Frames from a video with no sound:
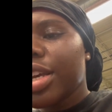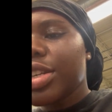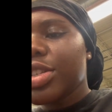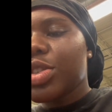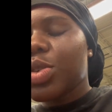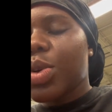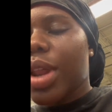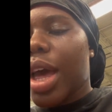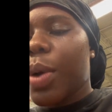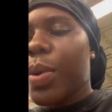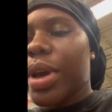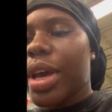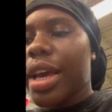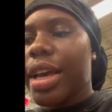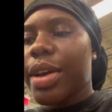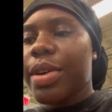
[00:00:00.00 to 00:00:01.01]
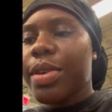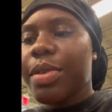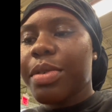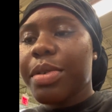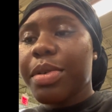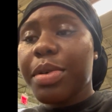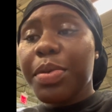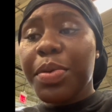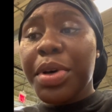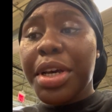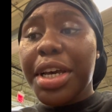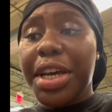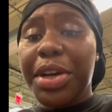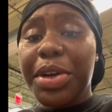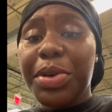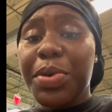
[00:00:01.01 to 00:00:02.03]
So that way, we can
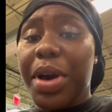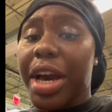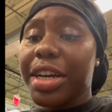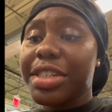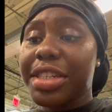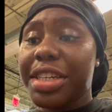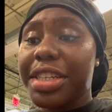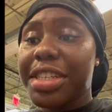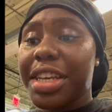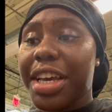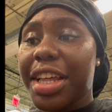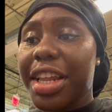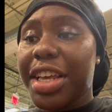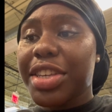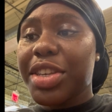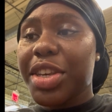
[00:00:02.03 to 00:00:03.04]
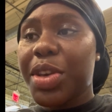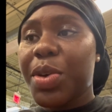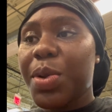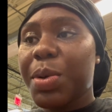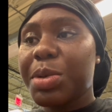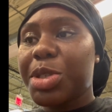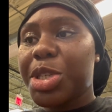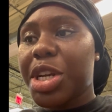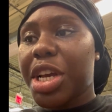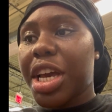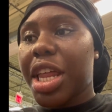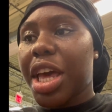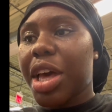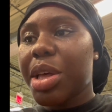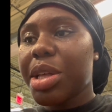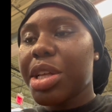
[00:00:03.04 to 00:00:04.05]
hear you actually saying it so you don't shit
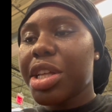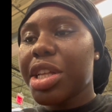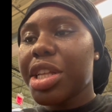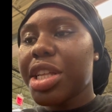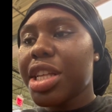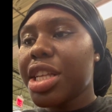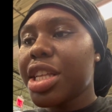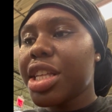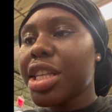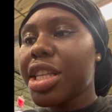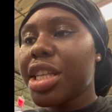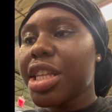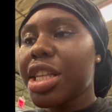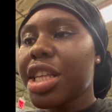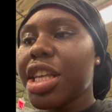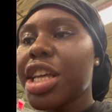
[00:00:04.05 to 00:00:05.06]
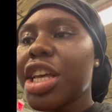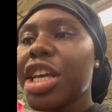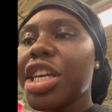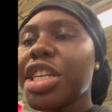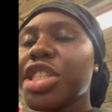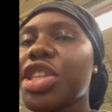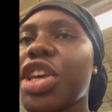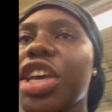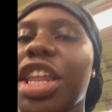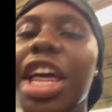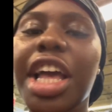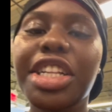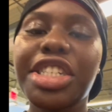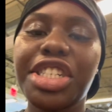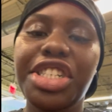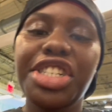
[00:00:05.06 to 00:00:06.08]
out. So you're
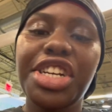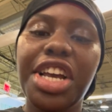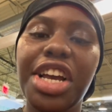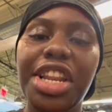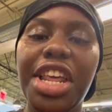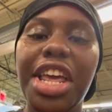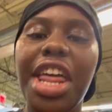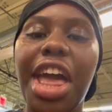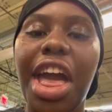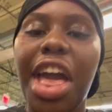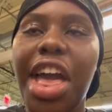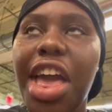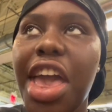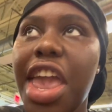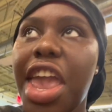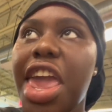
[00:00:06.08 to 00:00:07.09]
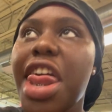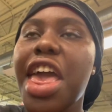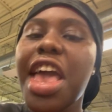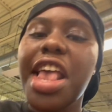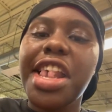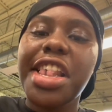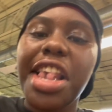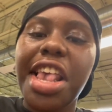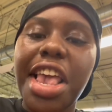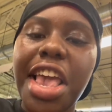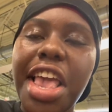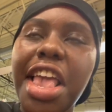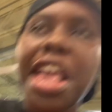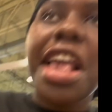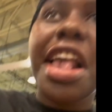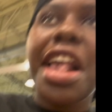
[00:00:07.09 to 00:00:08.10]
not chicken out. Yeah, eh?
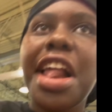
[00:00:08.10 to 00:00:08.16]
see?